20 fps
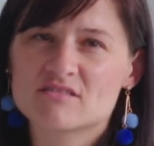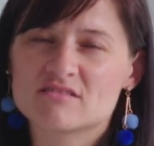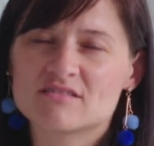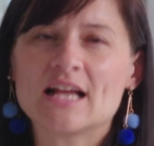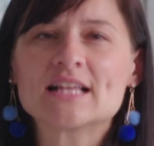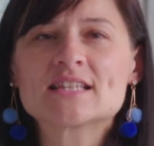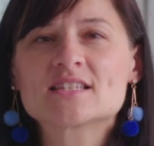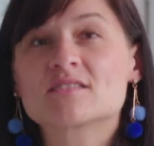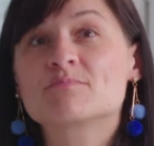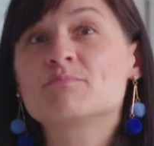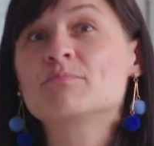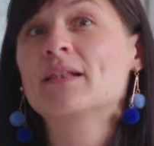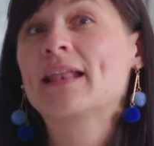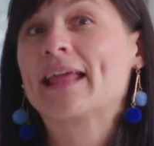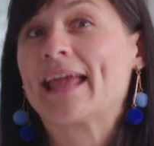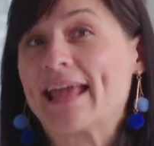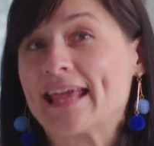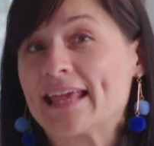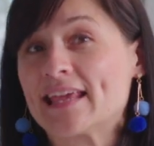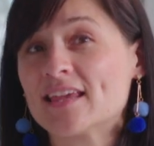That's the
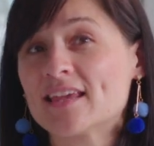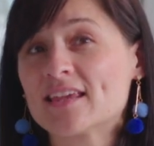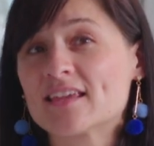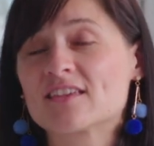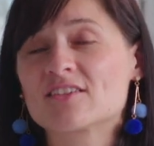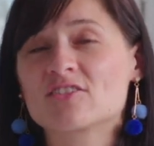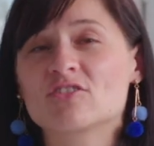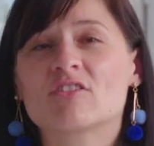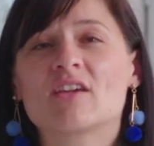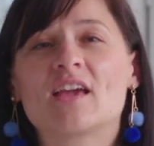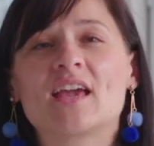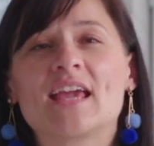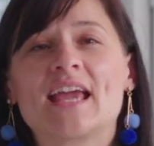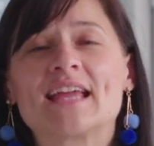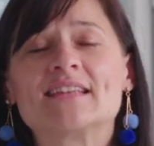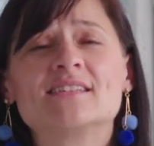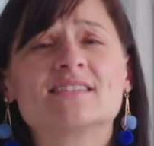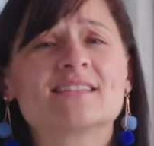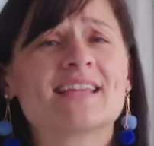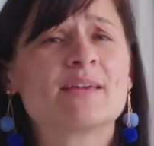play, okay?
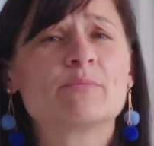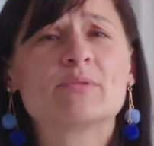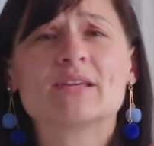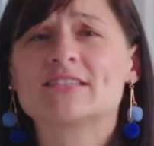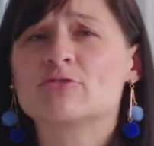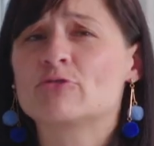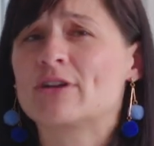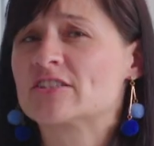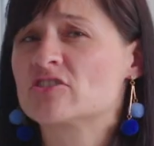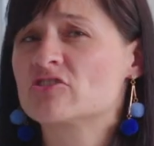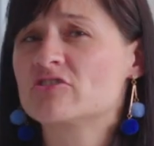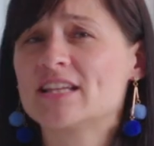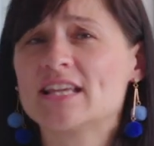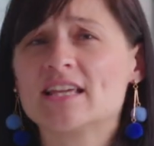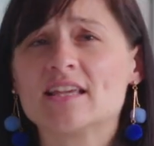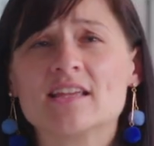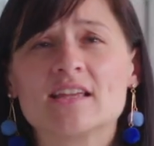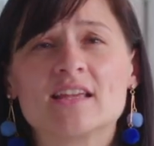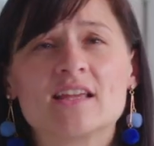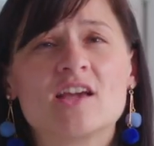And it can be a
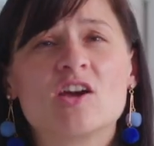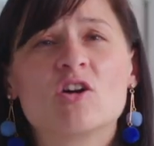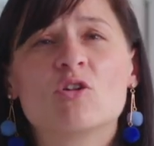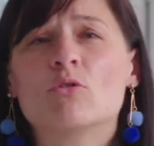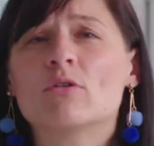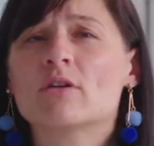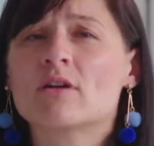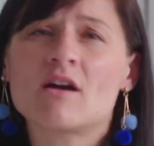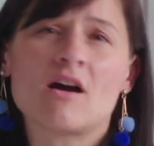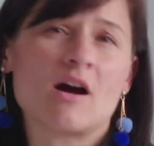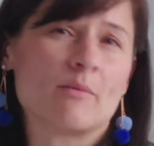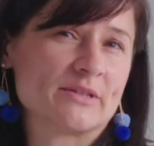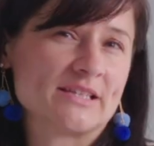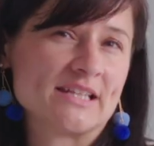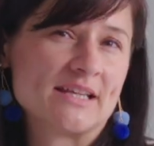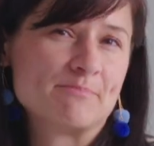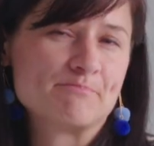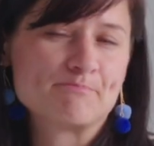tragedy or a comedy.